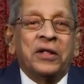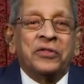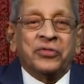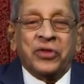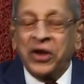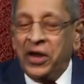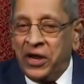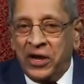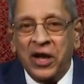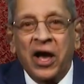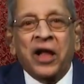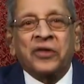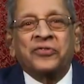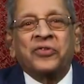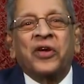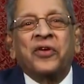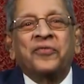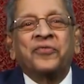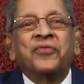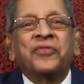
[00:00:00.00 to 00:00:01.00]
3 cars
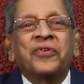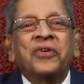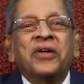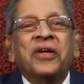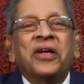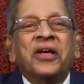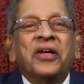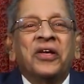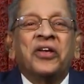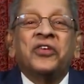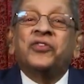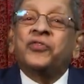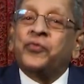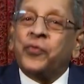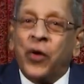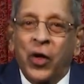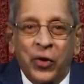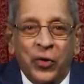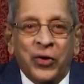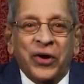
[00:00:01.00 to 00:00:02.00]
of his
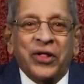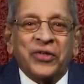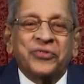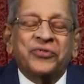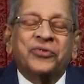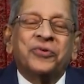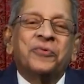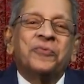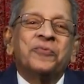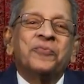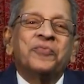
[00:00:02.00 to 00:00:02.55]
followed us.